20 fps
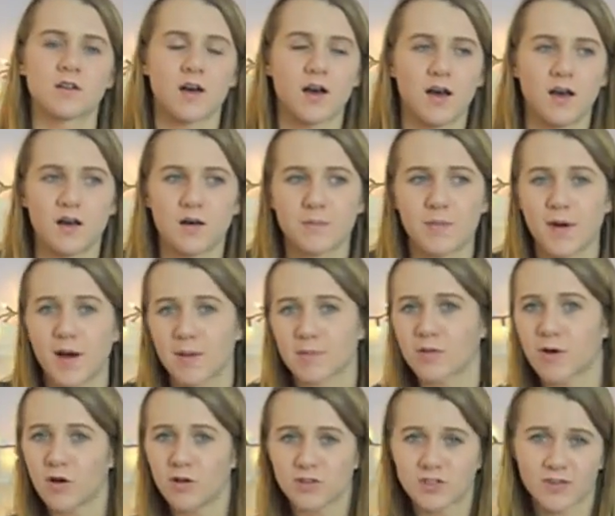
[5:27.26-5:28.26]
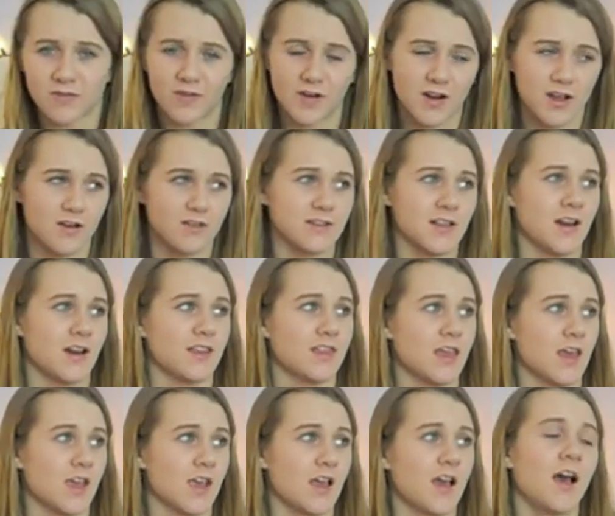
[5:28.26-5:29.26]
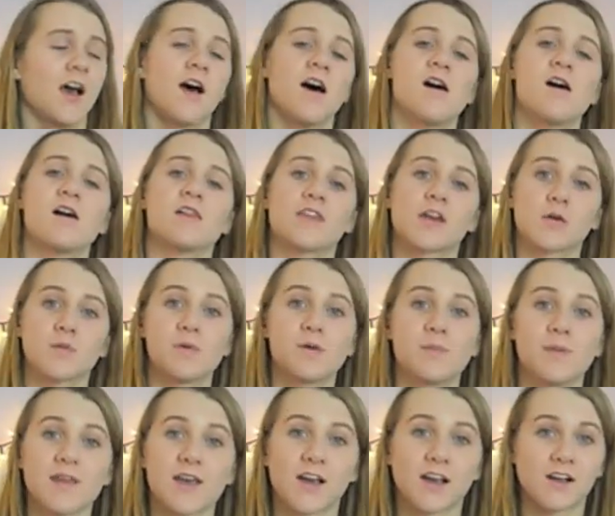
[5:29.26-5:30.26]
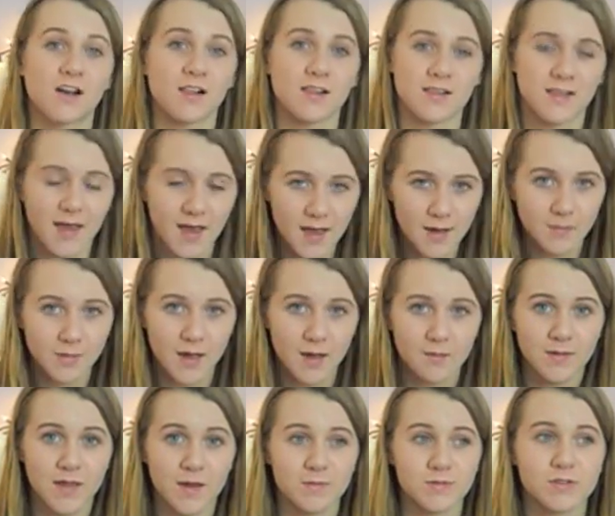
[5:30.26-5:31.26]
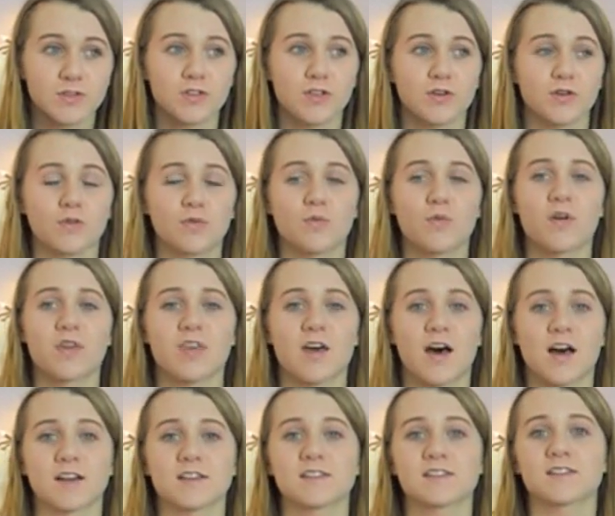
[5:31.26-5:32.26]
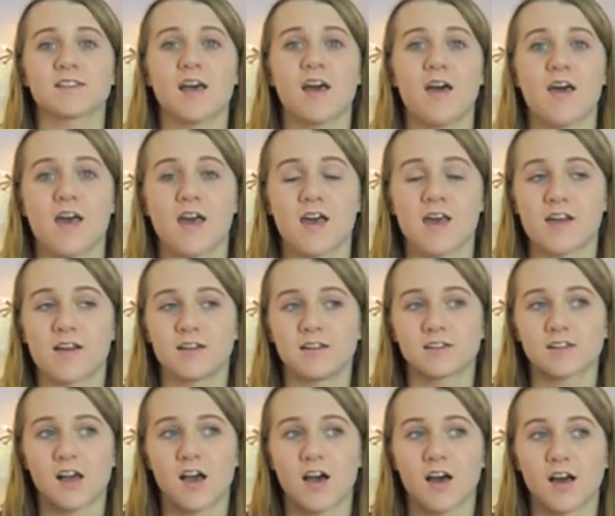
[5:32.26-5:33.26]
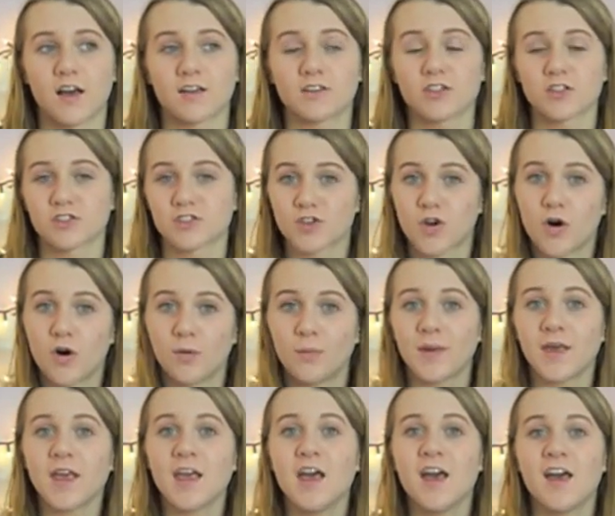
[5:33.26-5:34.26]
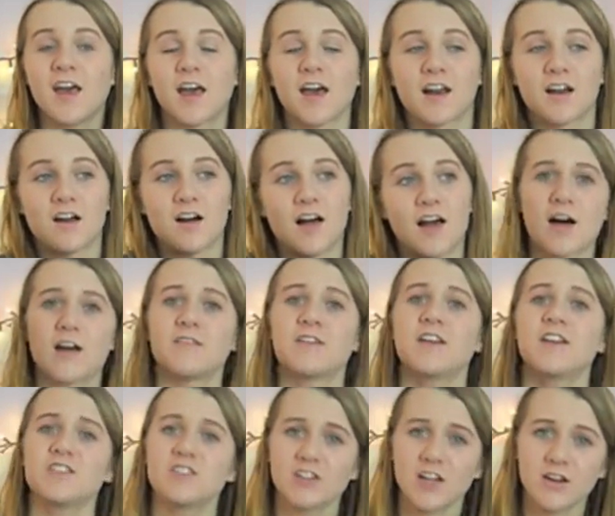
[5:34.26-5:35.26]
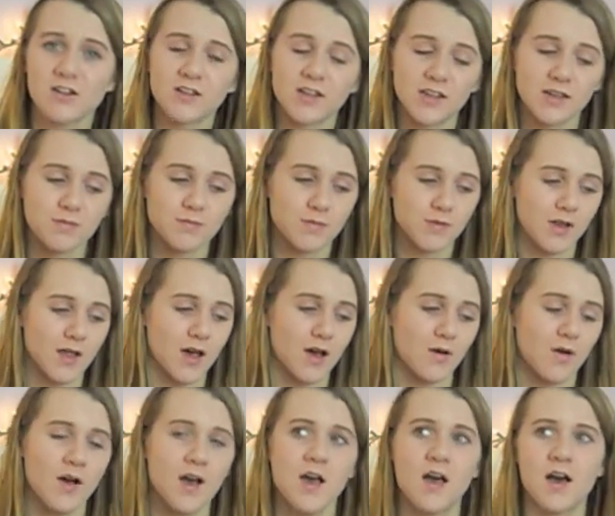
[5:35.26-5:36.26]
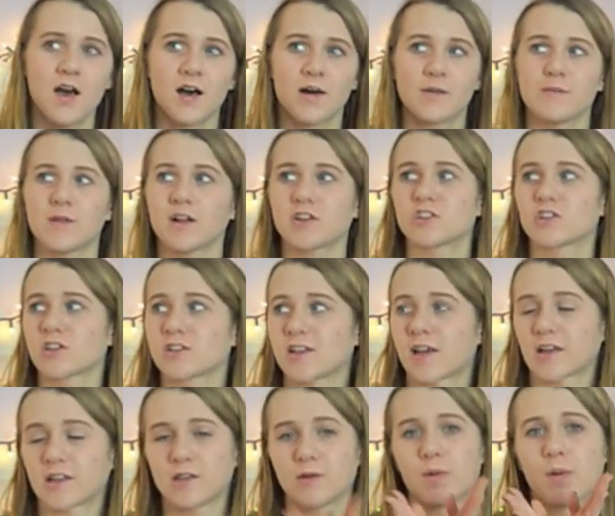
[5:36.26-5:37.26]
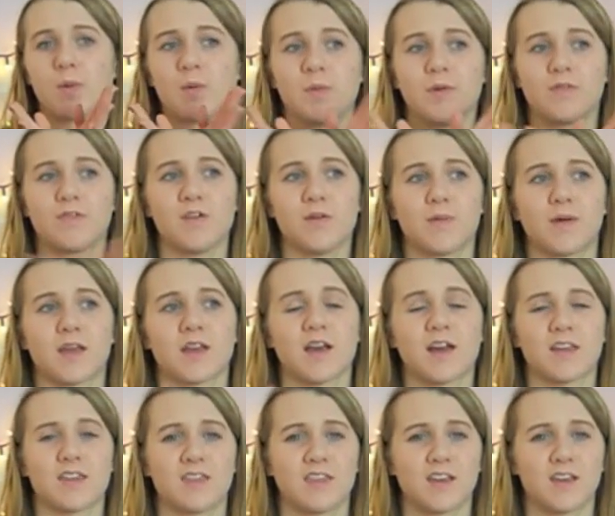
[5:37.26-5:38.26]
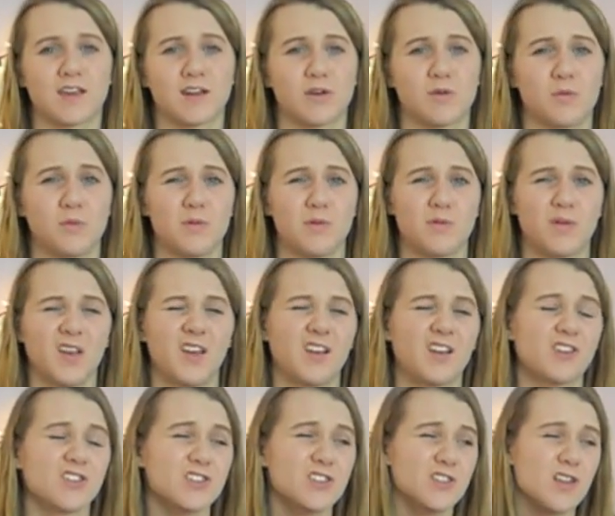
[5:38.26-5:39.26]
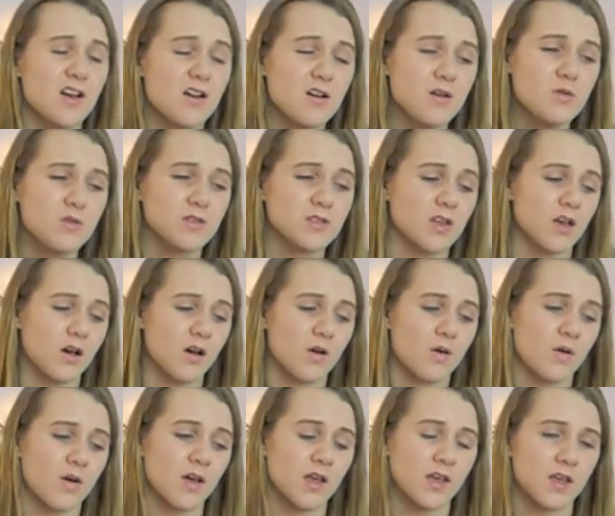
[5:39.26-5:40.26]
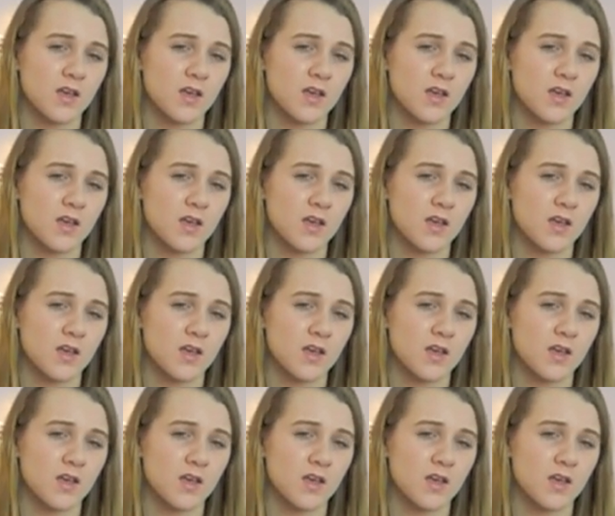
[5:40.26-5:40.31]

uh, pop culture videos, anything. There will be a collab coming up soon with us and uh, just Colby, and I'll have his channel link below. I'm not sure exactly when we'll be filming, I think in a week or so, so